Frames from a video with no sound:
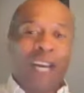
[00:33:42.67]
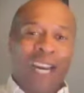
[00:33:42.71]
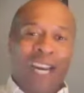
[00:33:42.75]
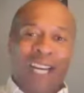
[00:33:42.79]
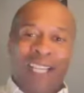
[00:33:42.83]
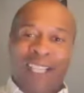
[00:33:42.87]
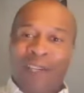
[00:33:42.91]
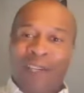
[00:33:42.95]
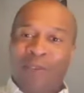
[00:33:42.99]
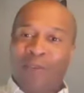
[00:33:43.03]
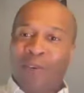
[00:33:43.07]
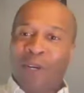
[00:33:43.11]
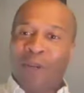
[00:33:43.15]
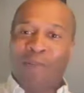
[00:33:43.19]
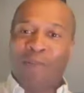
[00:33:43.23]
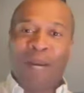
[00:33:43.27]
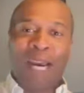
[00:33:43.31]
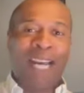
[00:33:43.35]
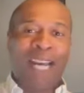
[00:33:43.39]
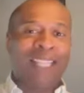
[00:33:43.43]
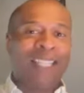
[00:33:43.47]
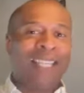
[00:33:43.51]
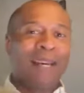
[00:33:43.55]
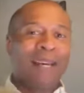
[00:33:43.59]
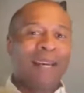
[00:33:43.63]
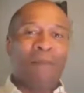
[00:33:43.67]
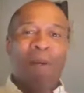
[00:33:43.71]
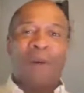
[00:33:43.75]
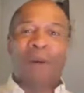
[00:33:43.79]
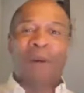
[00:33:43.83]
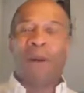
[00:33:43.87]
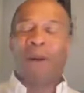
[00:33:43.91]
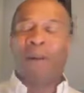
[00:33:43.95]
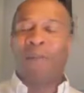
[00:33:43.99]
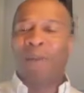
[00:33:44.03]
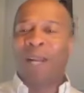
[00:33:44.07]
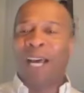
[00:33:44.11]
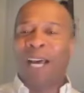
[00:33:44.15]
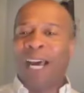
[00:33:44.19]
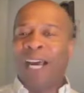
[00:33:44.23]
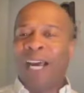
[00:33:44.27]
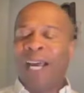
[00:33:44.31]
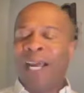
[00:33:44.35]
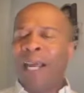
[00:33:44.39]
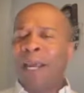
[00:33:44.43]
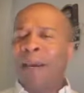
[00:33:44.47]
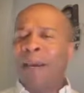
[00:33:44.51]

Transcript: eggs in one basket, blah, blah, blah.